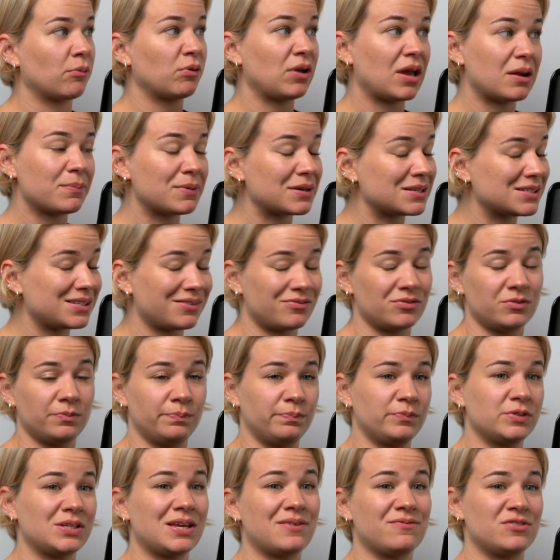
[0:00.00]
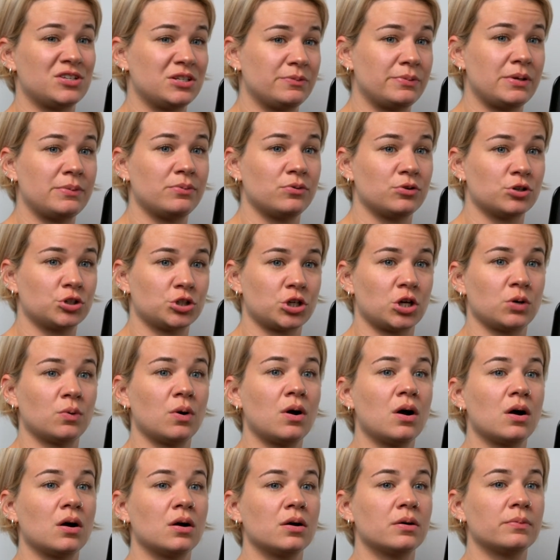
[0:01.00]
And we had about 70 people
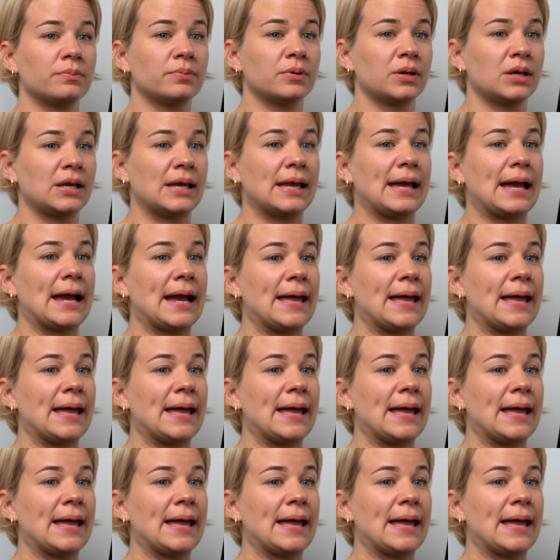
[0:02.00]
show up.